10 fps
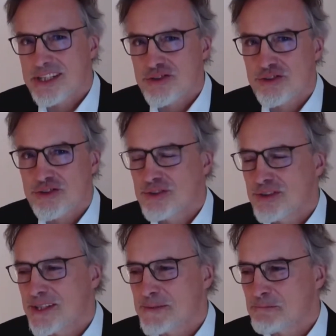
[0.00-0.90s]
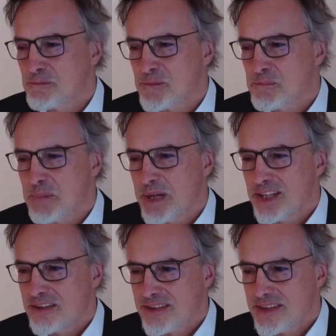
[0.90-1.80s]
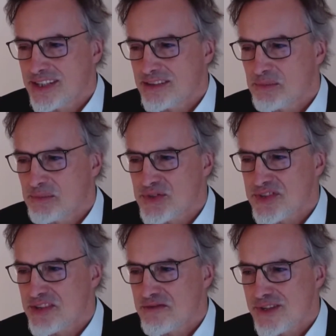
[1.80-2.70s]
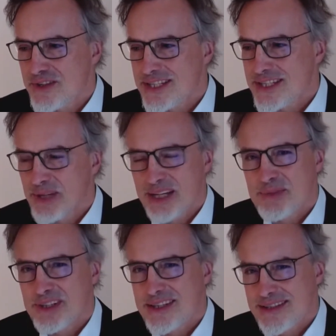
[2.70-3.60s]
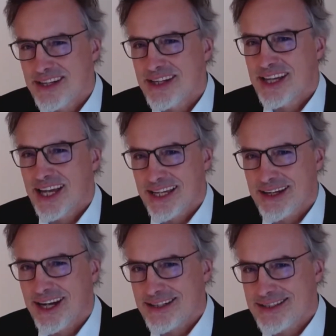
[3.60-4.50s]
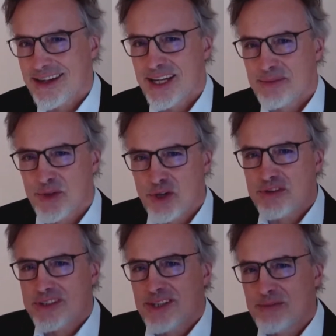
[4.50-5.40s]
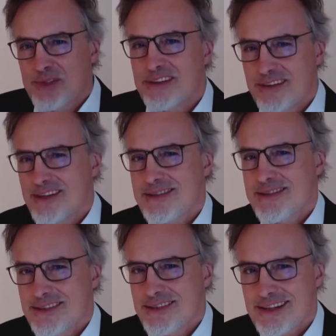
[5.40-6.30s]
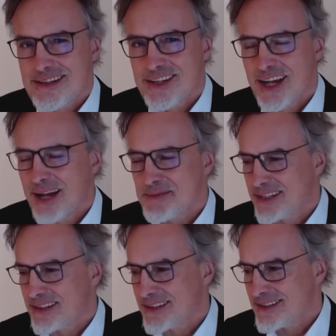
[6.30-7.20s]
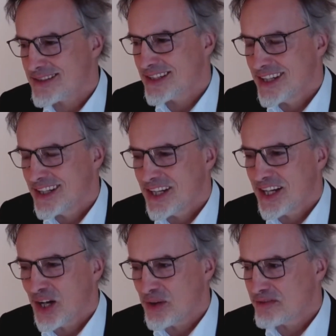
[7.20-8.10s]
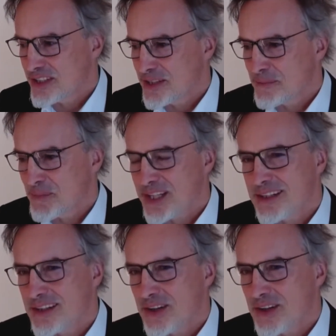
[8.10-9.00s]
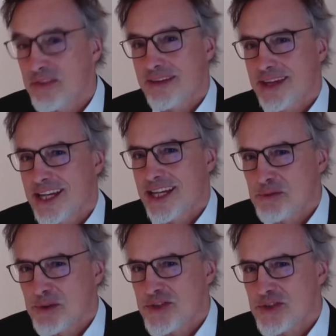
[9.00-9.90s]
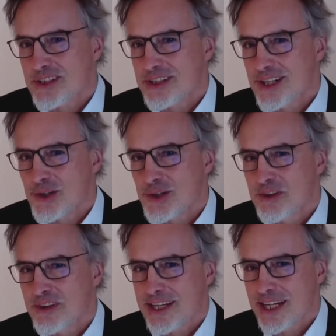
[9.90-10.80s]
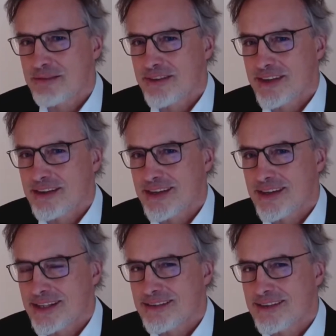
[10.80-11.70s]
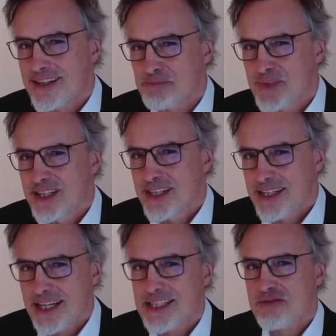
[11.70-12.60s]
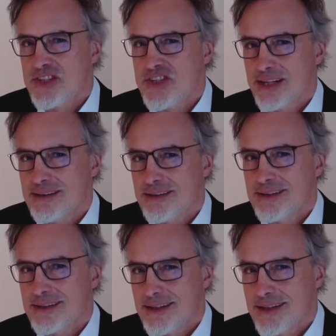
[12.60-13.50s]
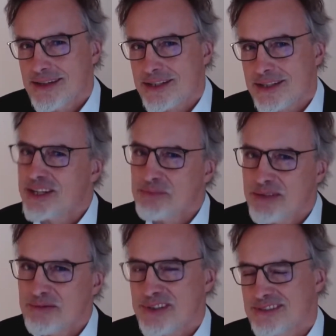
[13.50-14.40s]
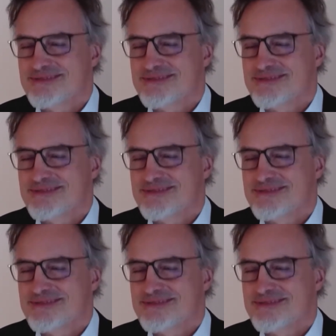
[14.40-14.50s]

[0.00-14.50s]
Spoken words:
true. Many of the most influential papers had a hard time overcoming these initial obstacles. However, on the other hand, one shouldn't conclude that everything that gets rejected is a great paper.